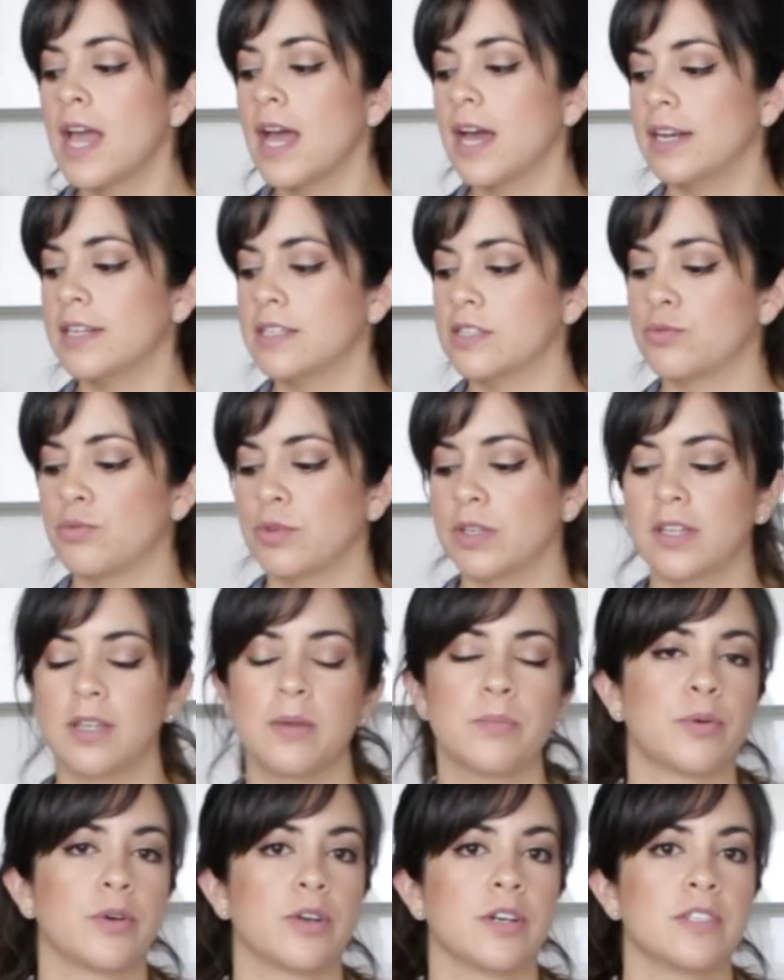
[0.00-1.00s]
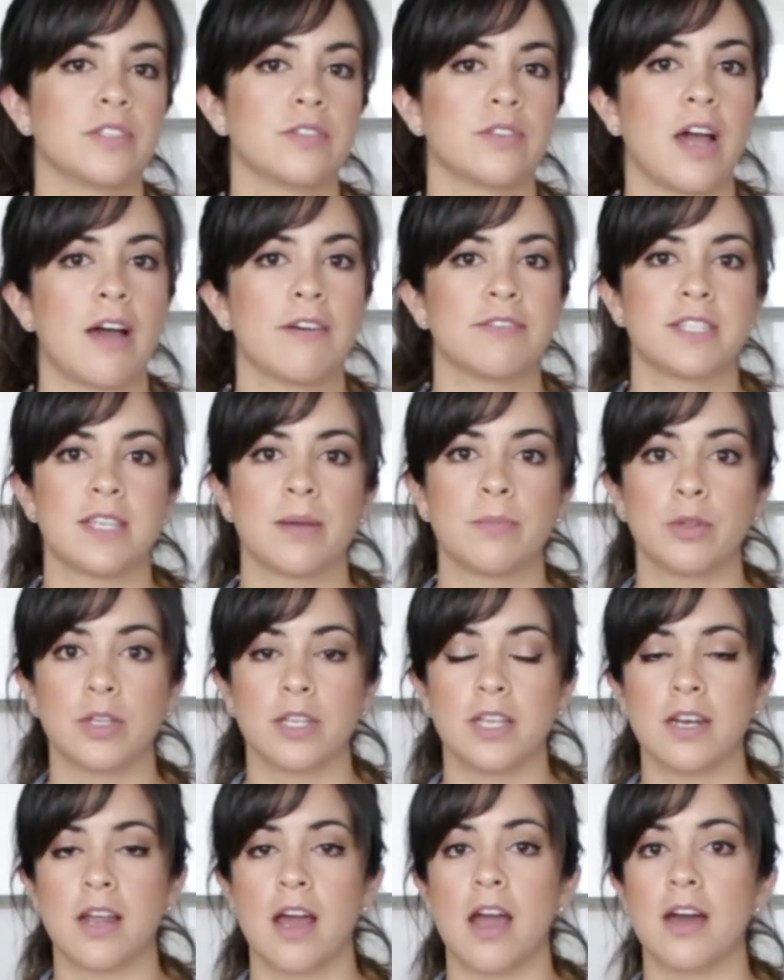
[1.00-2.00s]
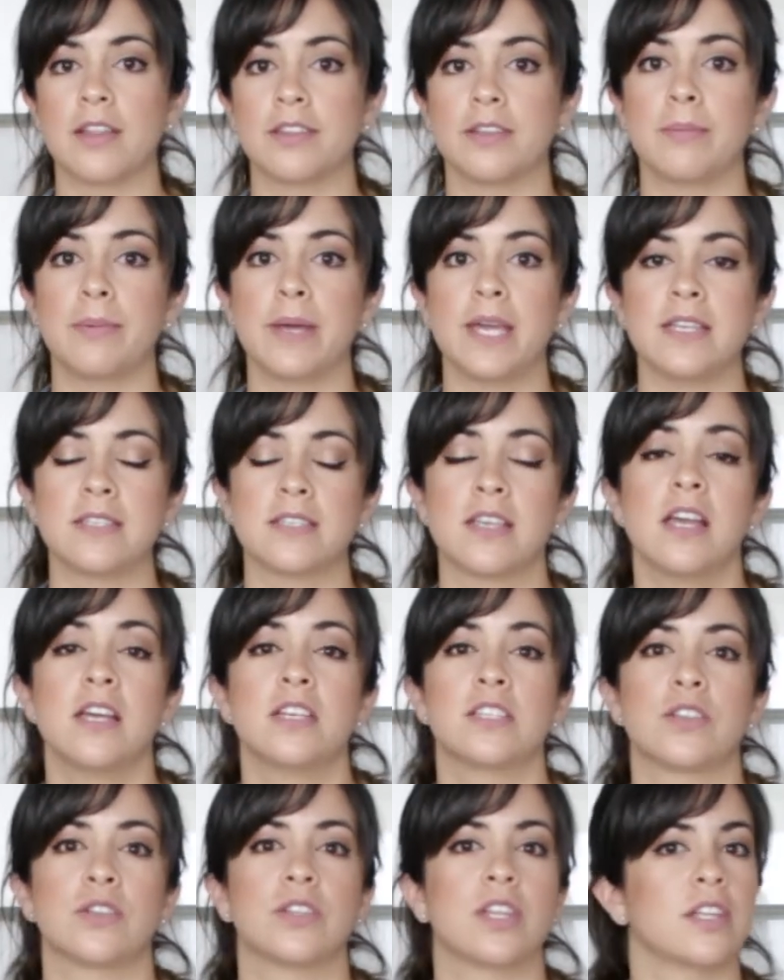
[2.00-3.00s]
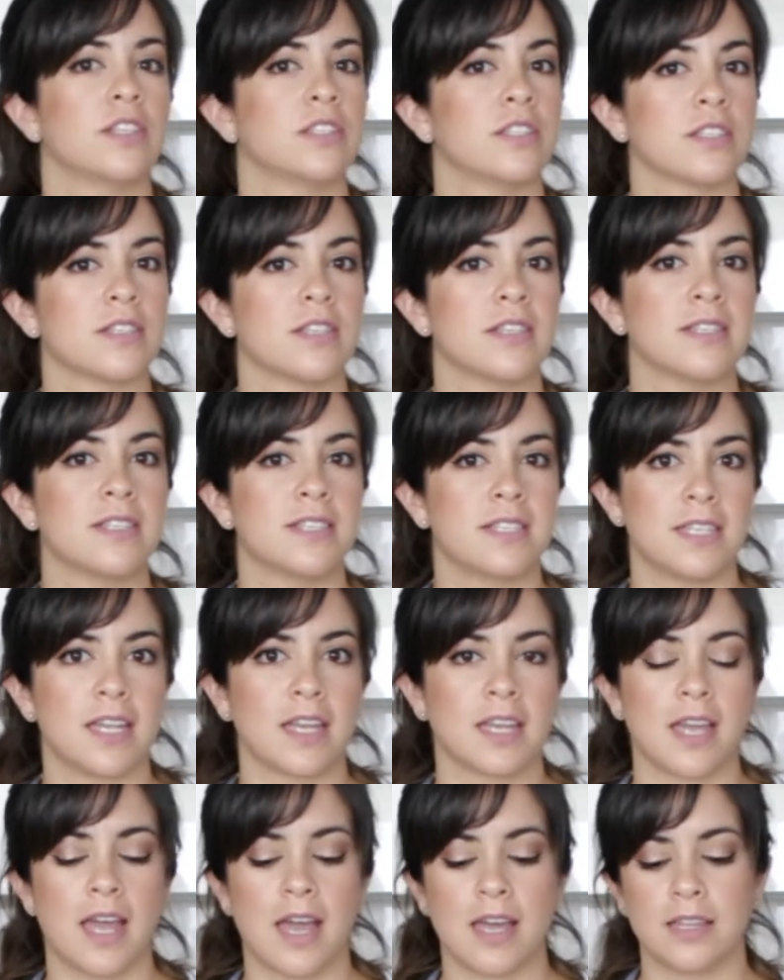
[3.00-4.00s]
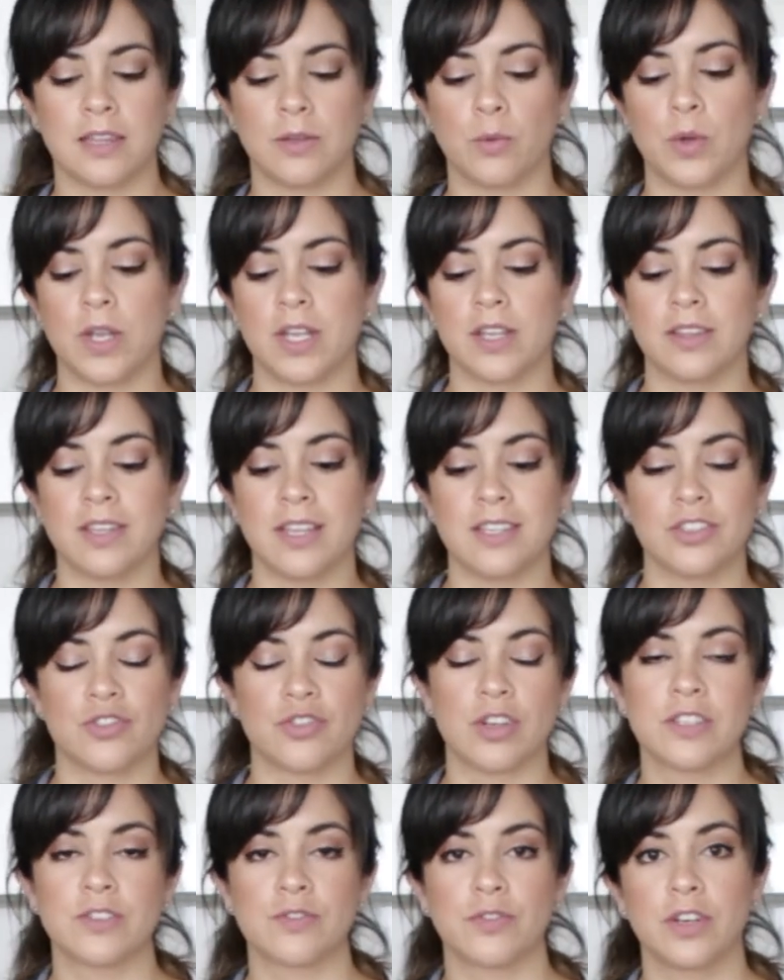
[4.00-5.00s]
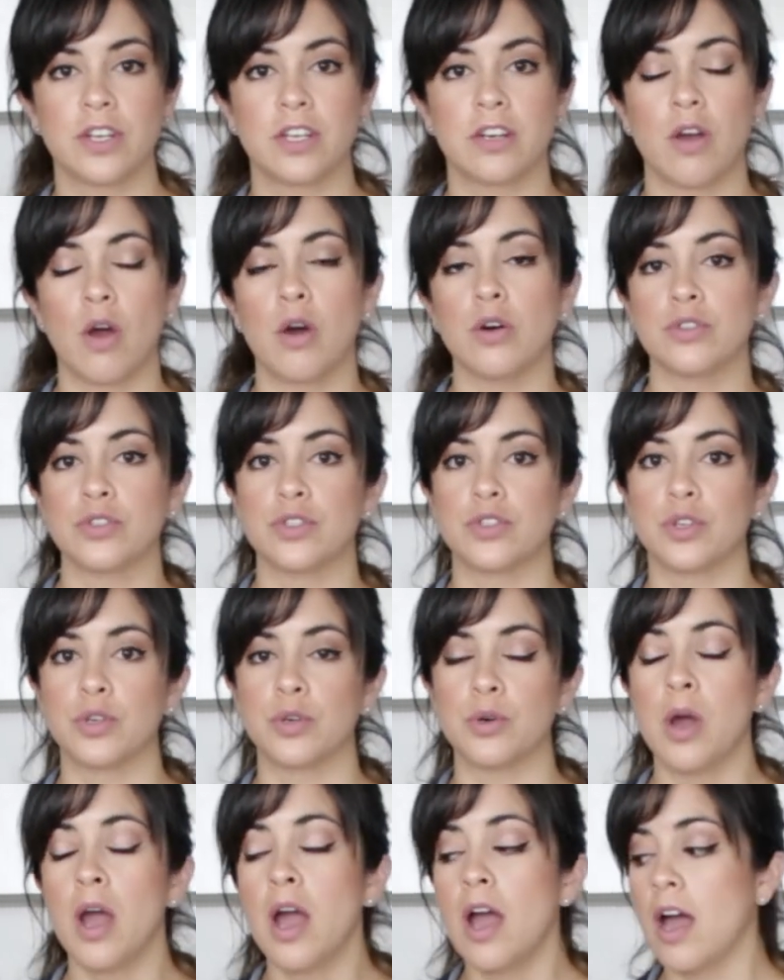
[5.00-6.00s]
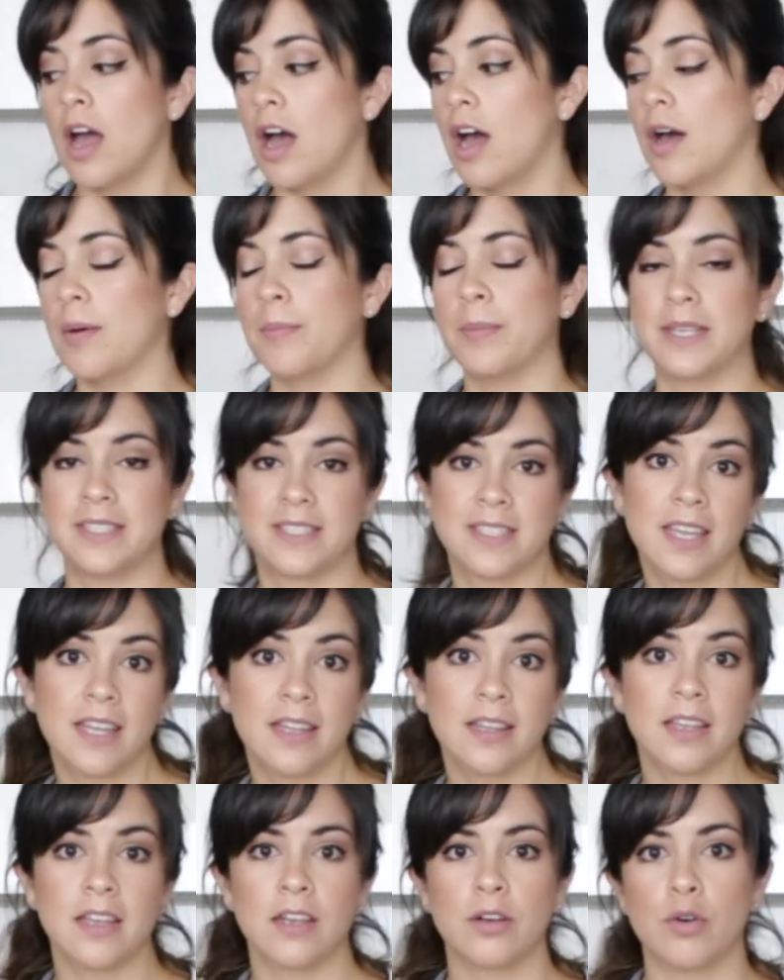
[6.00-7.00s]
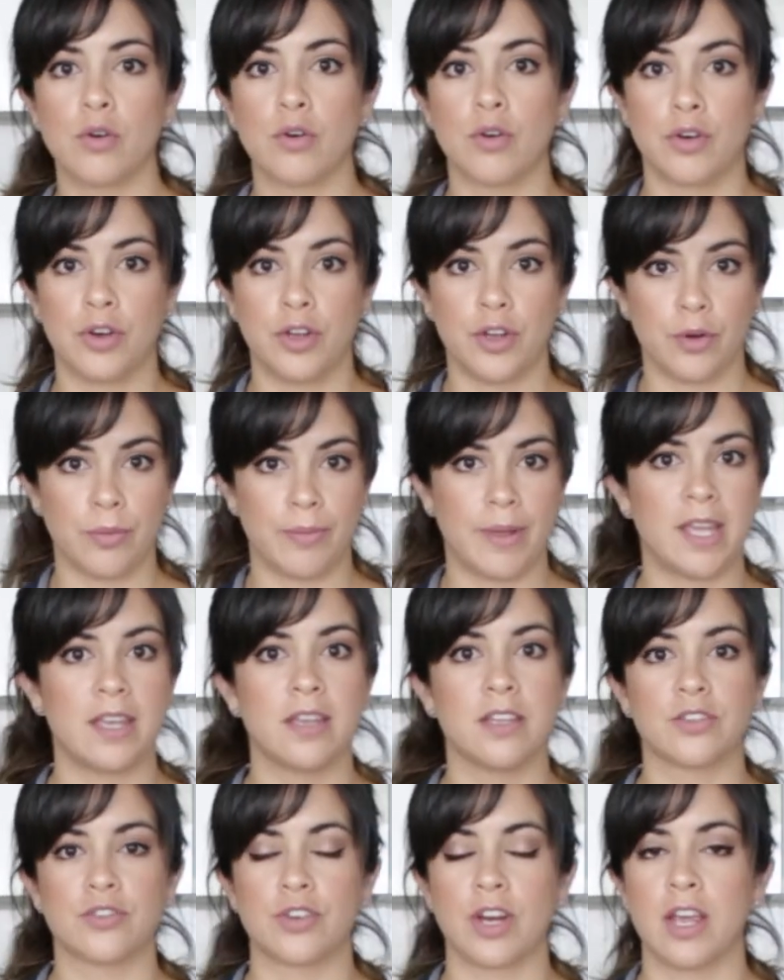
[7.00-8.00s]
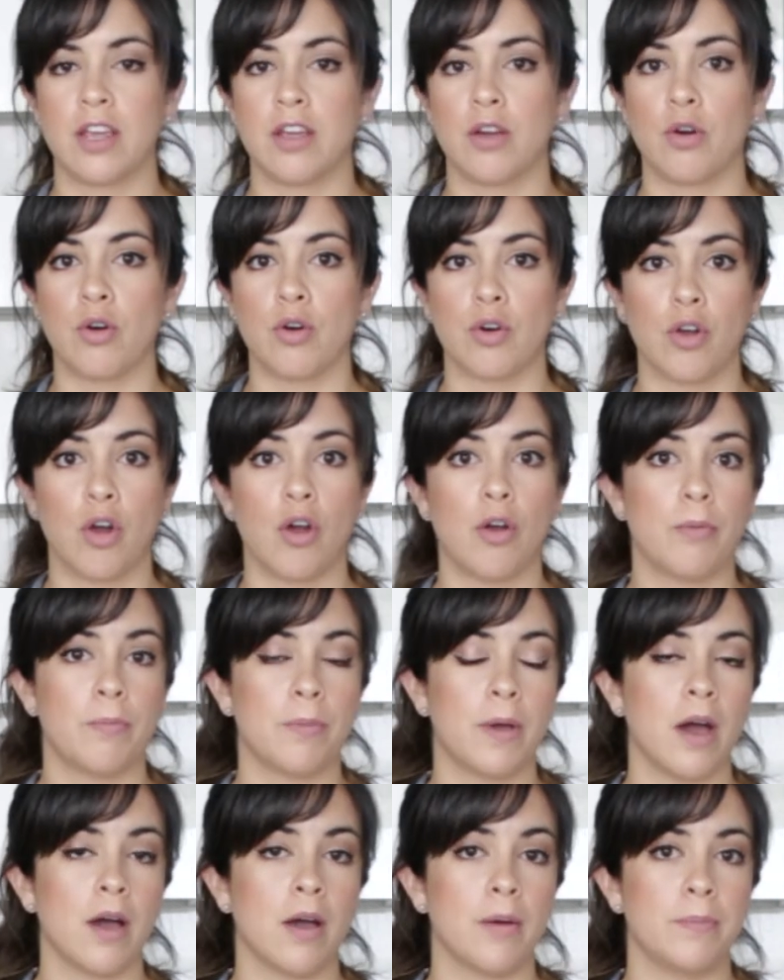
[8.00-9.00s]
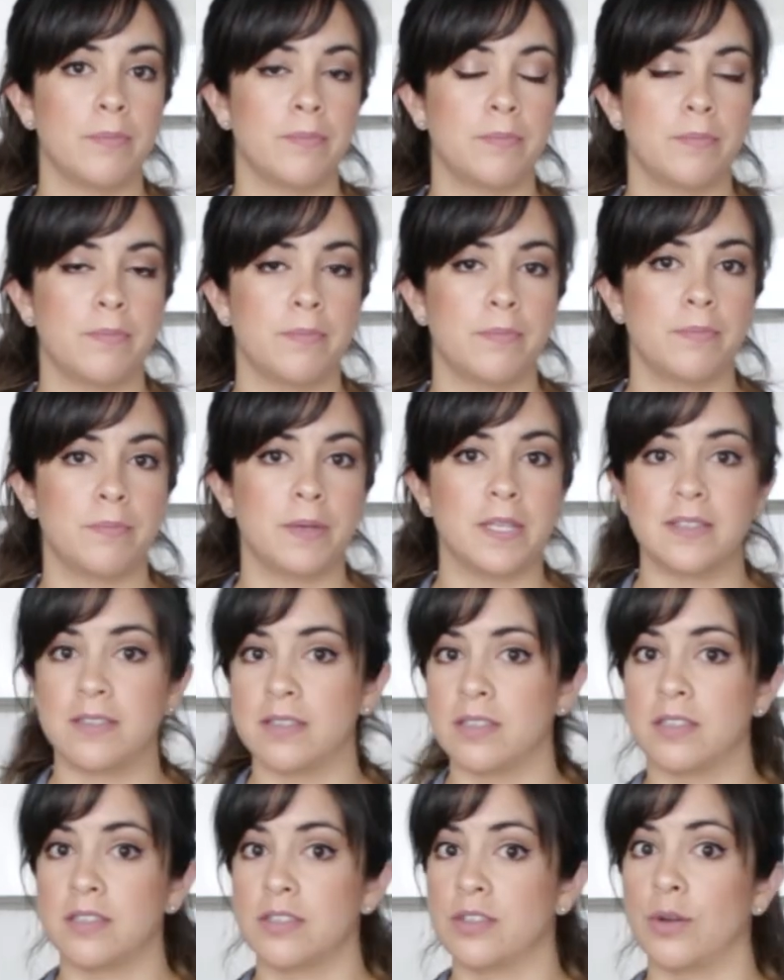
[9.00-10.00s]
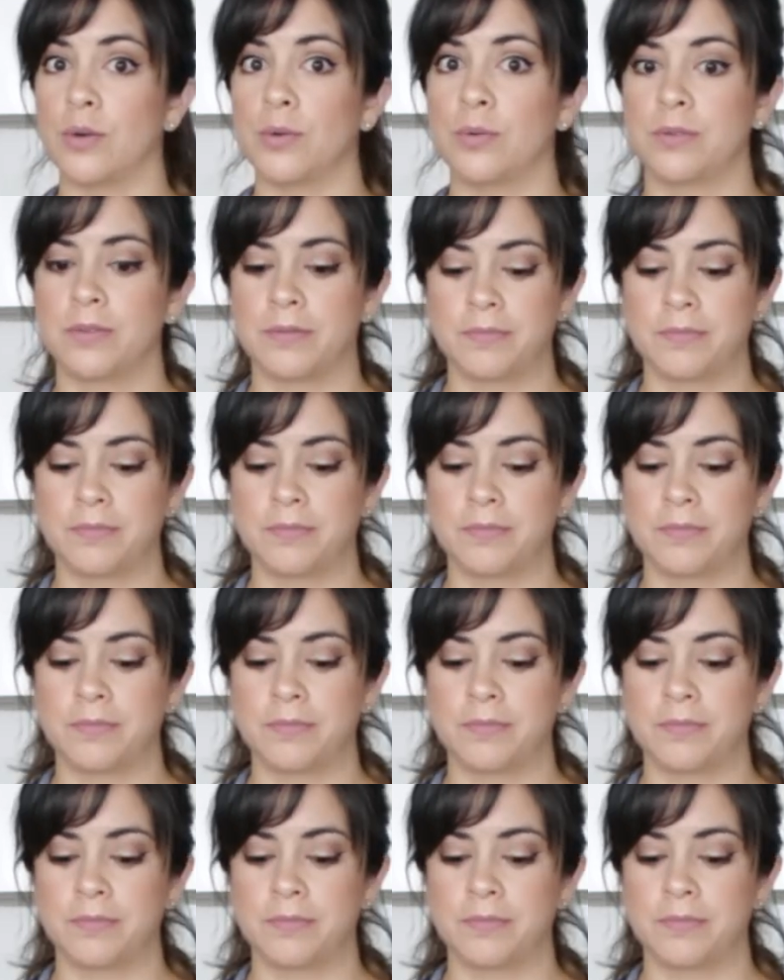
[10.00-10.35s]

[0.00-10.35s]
And it's really important to have semolina at the base so that it doesn't stick, and we can then transfer it onto my skillet or your baking tray or pizza stove.